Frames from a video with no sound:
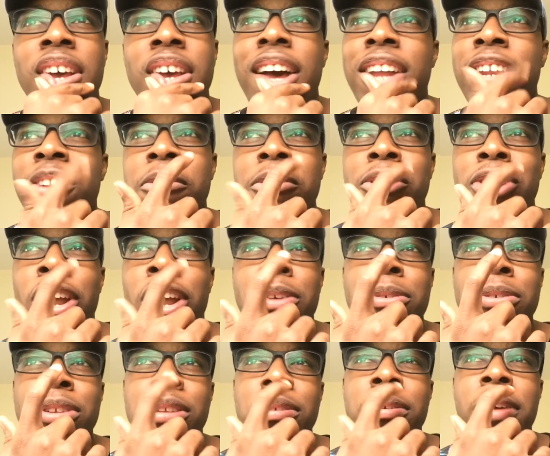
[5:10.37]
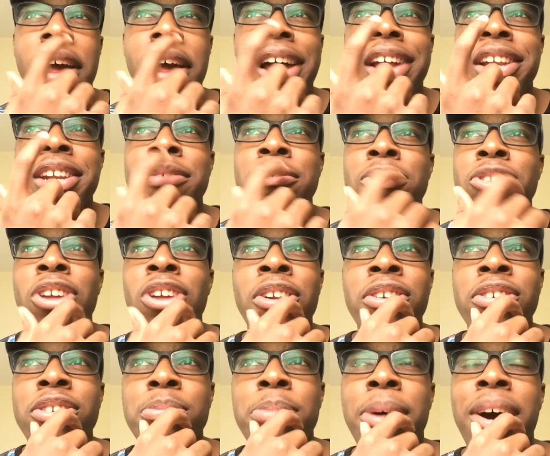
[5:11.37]
I never thought it
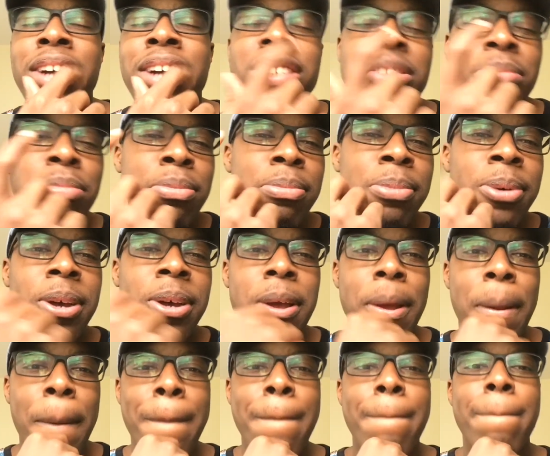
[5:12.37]
was possible, but